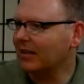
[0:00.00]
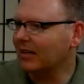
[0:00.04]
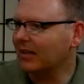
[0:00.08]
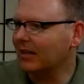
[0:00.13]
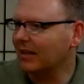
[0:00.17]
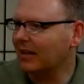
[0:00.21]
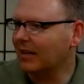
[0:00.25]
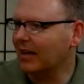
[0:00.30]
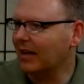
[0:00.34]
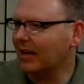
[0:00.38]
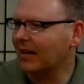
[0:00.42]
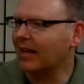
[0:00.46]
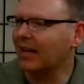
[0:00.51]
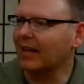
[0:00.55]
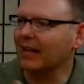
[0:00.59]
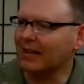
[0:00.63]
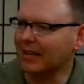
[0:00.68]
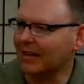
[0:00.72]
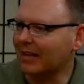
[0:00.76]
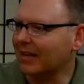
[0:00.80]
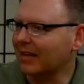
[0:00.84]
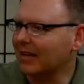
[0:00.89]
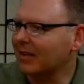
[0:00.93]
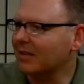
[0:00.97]
And
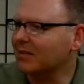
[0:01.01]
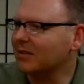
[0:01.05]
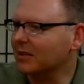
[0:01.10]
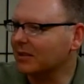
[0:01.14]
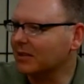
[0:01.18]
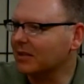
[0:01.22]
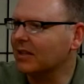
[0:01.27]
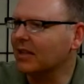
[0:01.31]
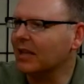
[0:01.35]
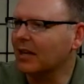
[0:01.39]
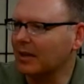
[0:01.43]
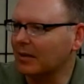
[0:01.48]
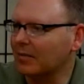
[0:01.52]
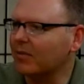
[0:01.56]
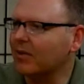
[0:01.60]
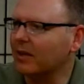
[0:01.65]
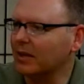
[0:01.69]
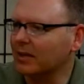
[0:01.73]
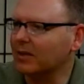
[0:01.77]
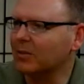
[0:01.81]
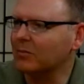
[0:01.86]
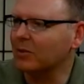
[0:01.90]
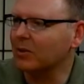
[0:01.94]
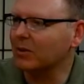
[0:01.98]
that gives us a lot of
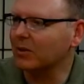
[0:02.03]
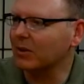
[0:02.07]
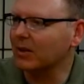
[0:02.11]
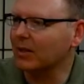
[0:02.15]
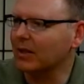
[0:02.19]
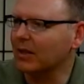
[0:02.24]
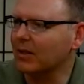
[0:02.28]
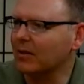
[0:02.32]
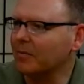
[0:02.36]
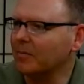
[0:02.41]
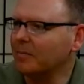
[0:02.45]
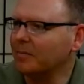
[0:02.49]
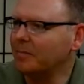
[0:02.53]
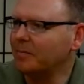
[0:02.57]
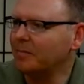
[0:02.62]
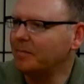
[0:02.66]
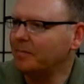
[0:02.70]
flexibility there.